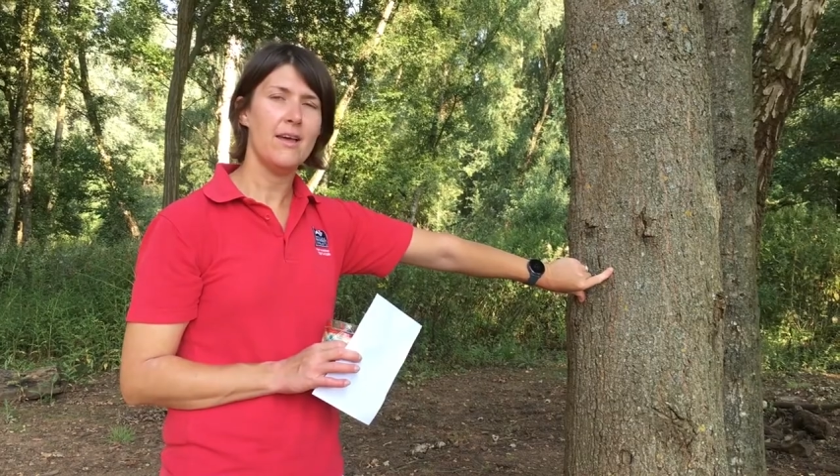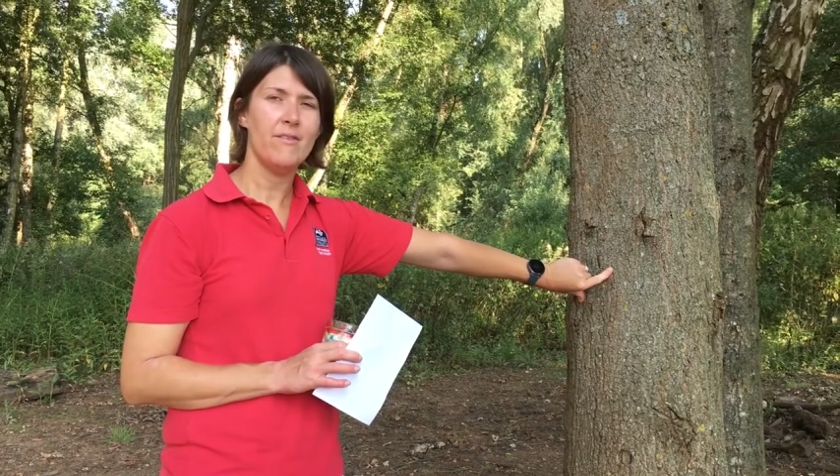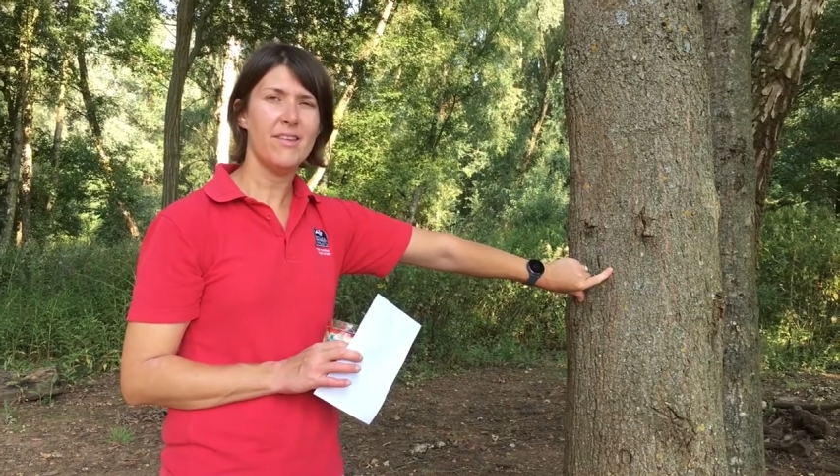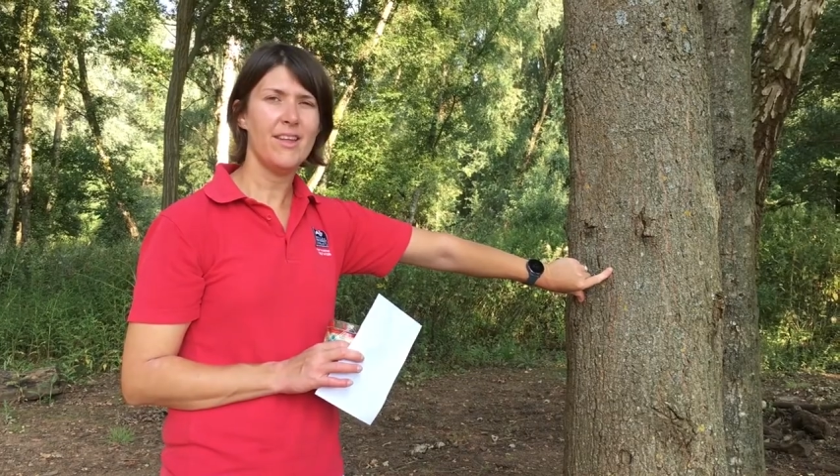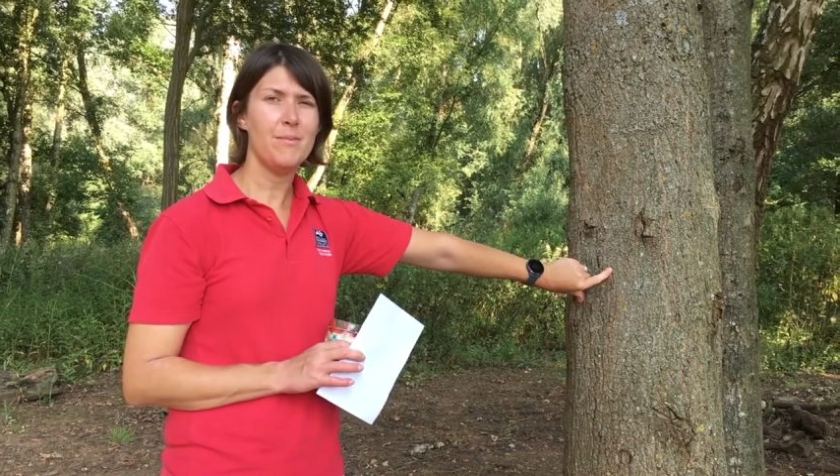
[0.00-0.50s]

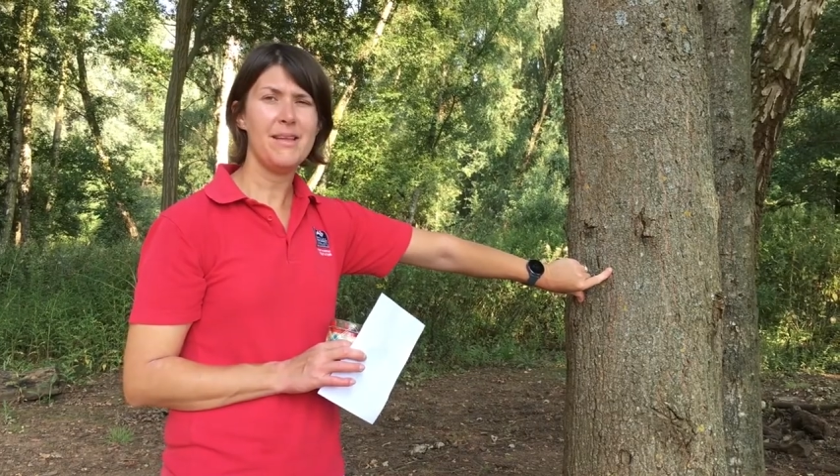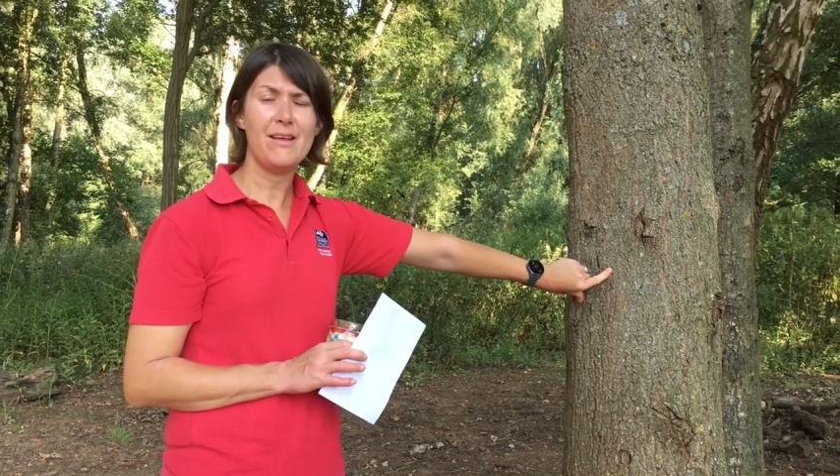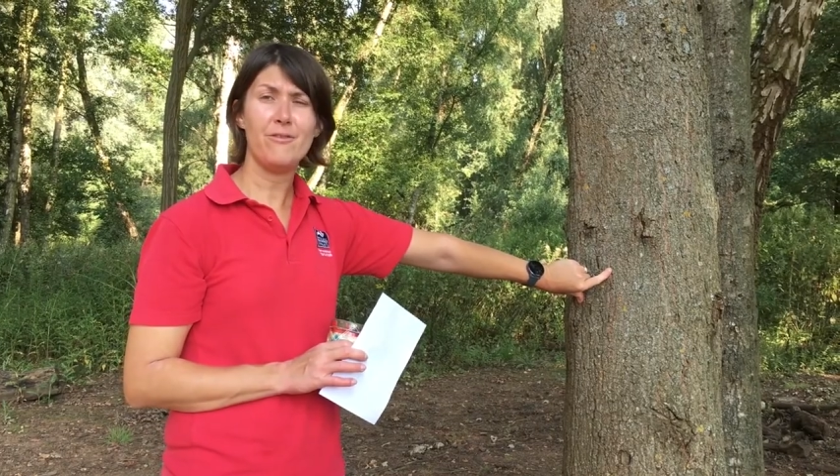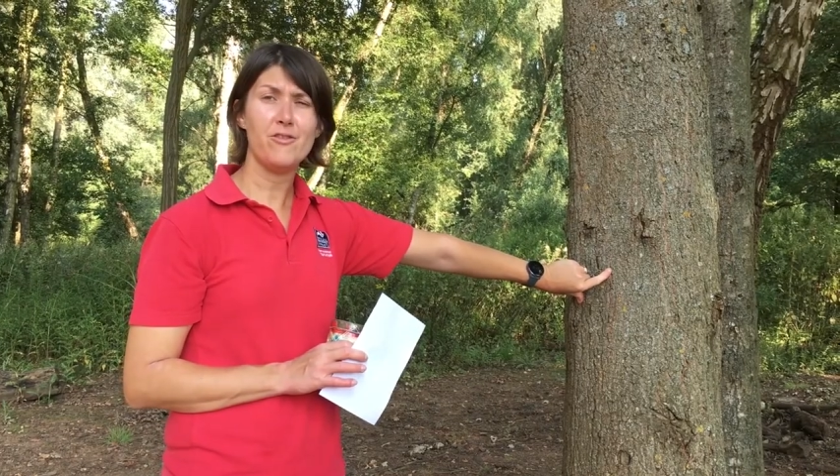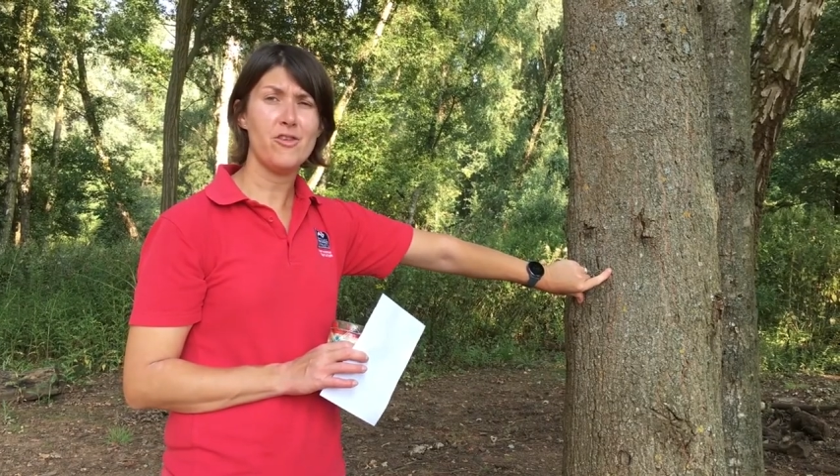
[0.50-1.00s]
There's so many
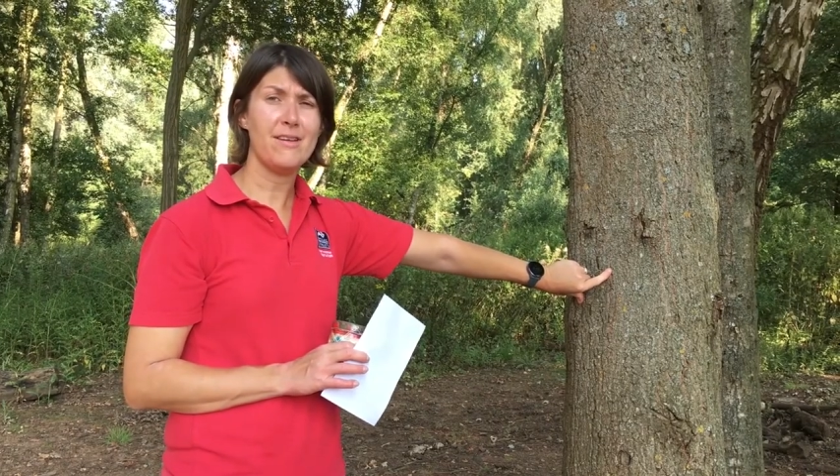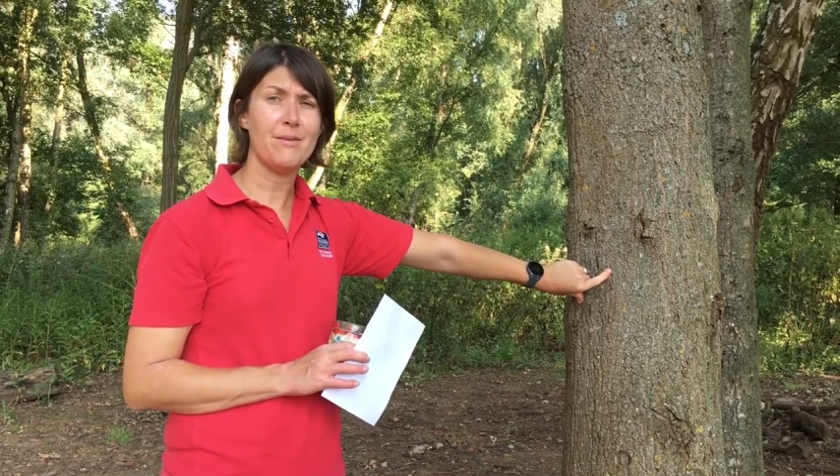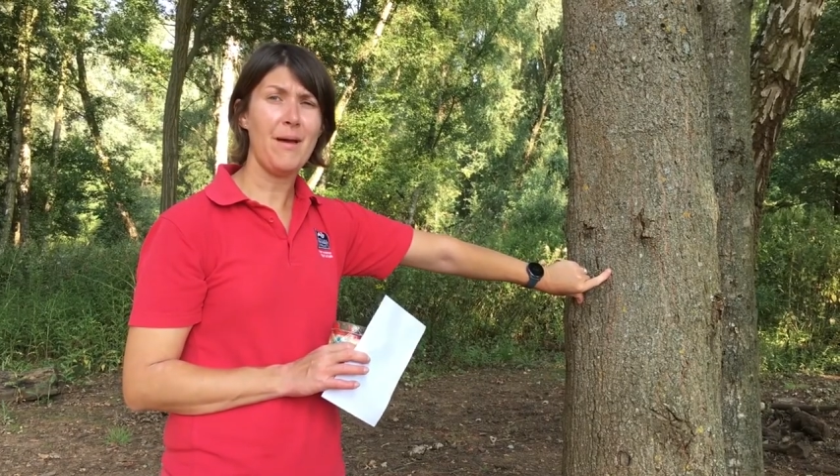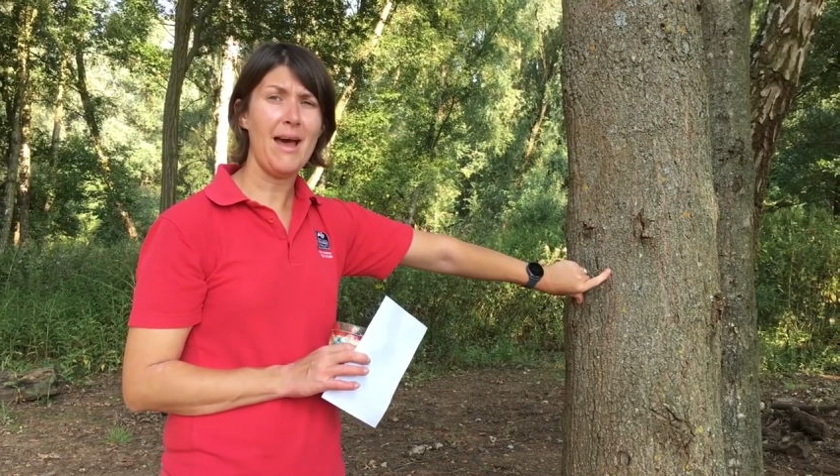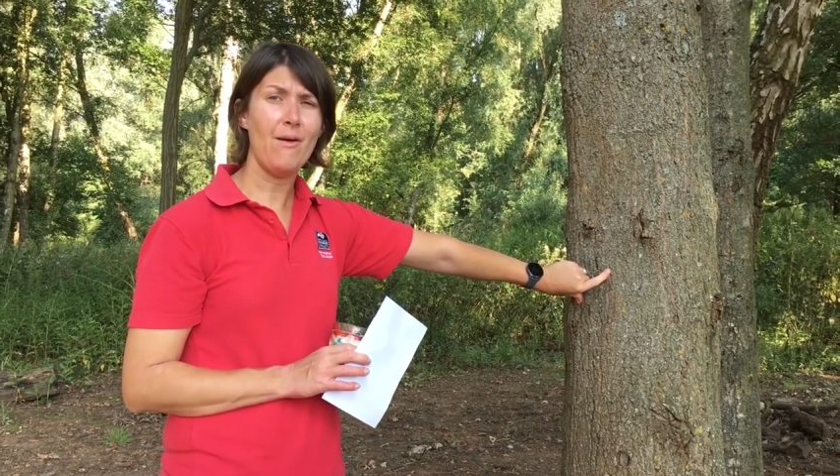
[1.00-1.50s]
different trees
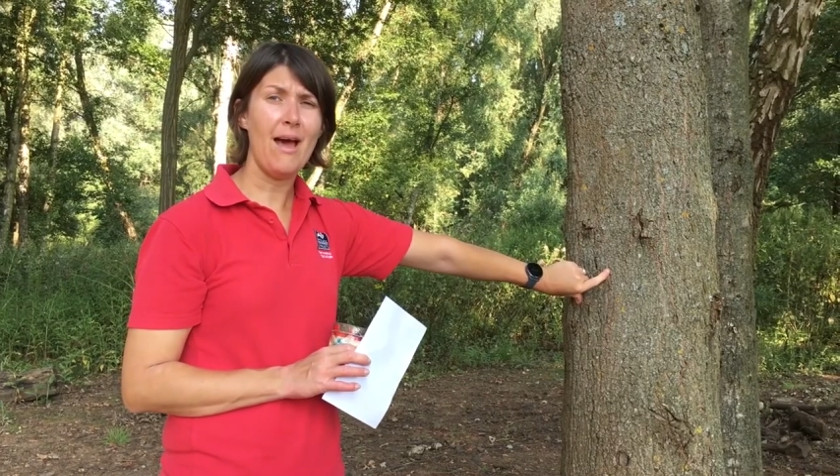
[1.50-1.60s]
about.